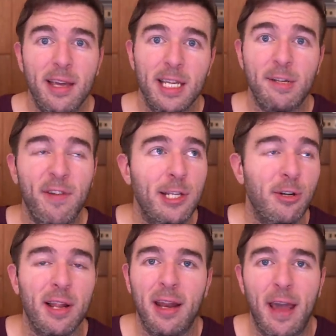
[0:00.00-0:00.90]
is
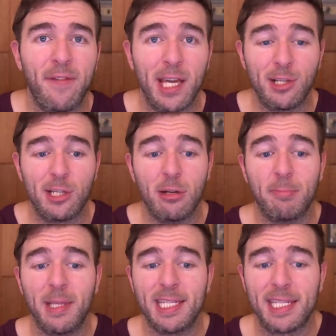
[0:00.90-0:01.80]
featured in an efficacious dose,
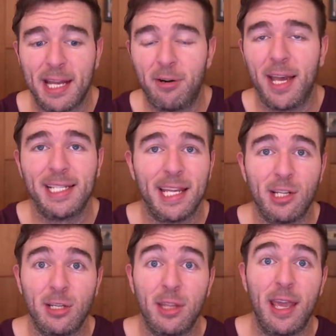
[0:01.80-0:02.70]
but the
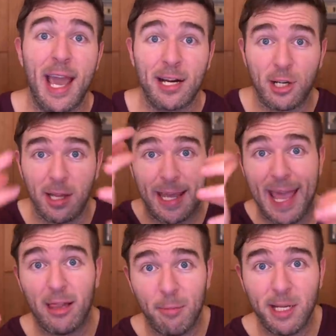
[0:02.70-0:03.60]
standardization to the actually like
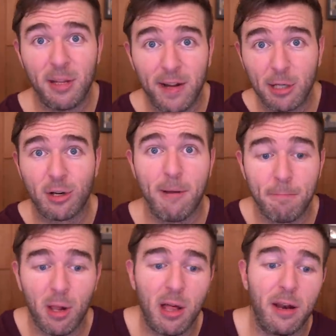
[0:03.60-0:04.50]
element of it you're trying to
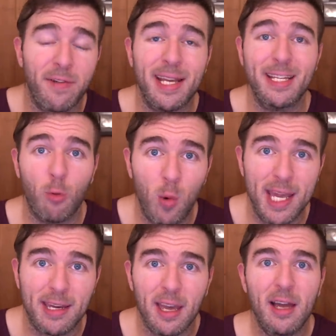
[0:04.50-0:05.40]
pull out of it is
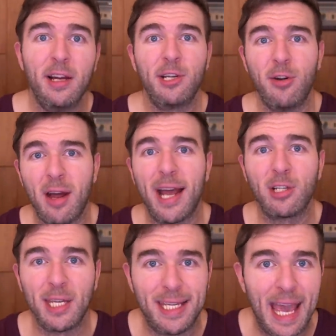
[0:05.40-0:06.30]
weak, you're not
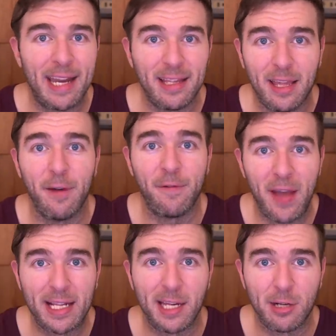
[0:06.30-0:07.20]
actually getting the
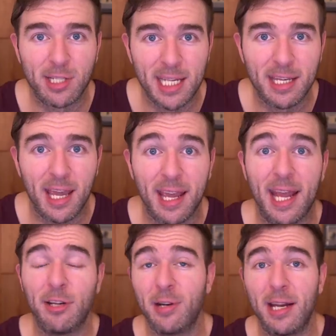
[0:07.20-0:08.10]
effect that you're seeking
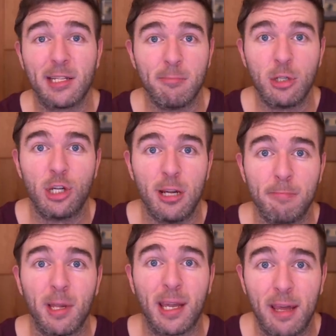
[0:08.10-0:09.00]
and you're getting some
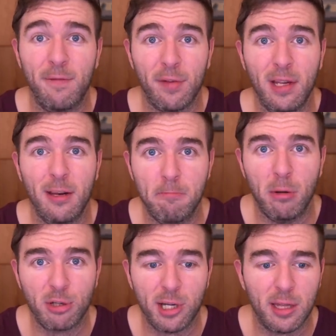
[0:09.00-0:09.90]
cheap, like inflated
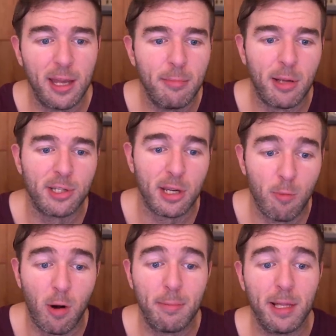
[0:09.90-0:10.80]
bullshit label. So you
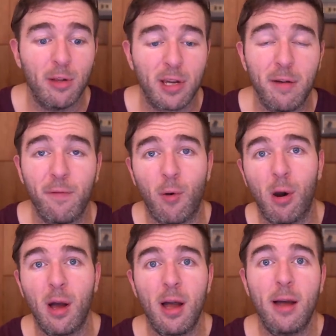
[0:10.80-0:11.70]
wanna be looking
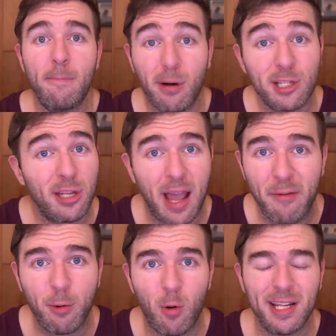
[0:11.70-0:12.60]
for, personally, I
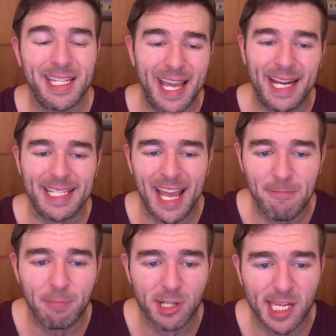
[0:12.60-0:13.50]
would wanna see a
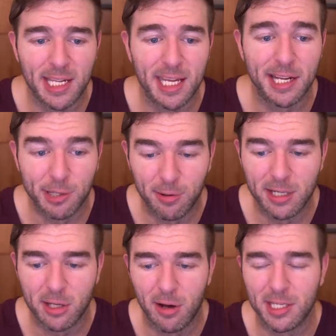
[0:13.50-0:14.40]
10%
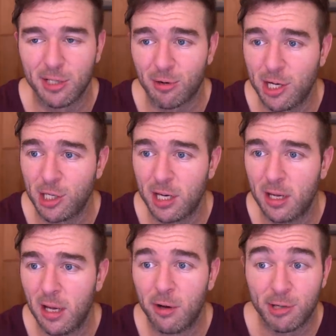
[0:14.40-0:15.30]
Icarin's concentration
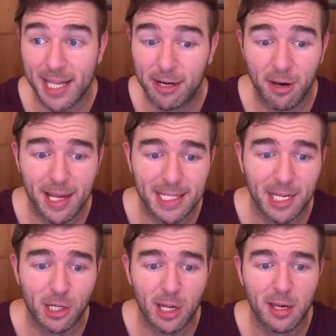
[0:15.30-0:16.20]
or
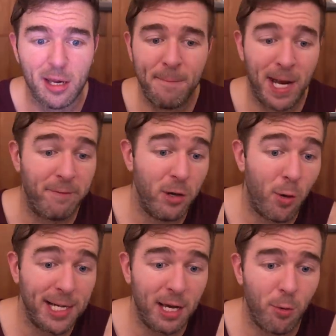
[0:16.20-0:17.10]
standardization, but I have
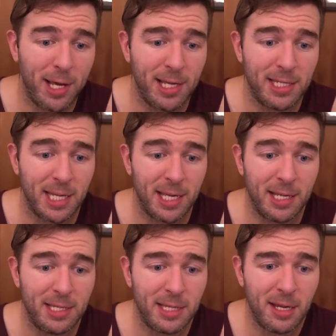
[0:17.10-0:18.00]
no idea what his
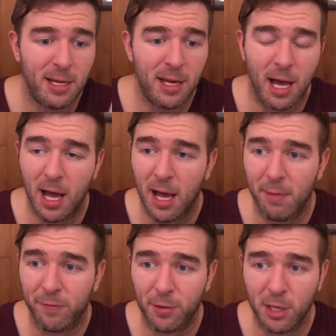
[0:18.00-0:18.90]
is
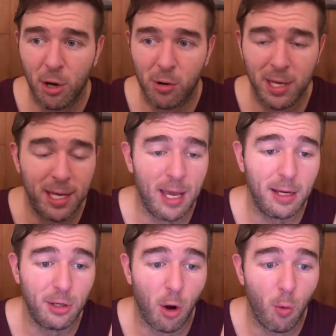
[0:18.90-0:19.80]
for the horny
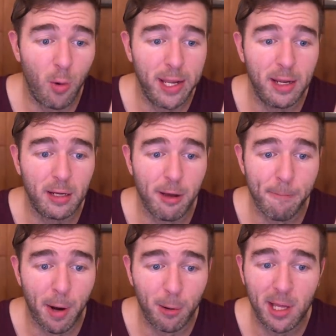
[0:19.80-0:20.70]
goatweed
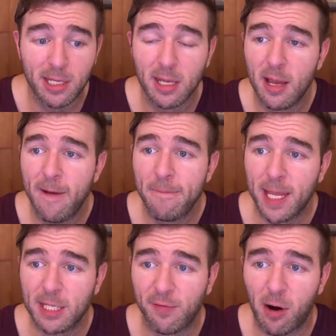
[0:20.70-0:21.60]
component.
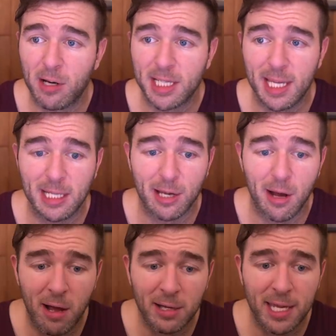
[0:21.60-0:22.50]
As far as the
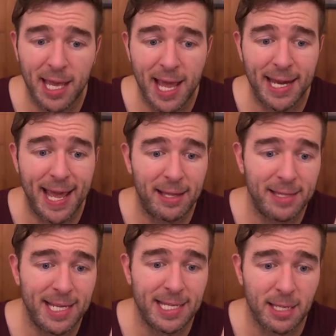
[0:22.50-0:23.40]
Tongkat
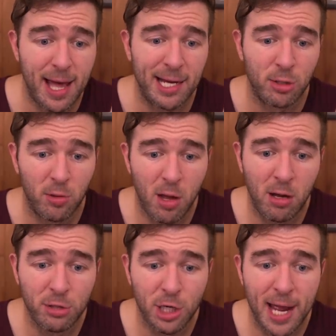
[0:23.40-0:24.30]
Ali slash
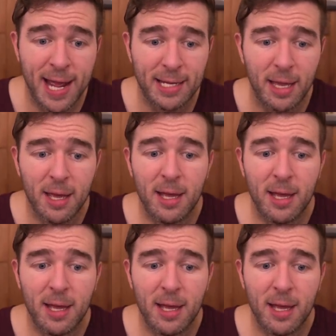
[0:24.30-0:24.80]
long jack,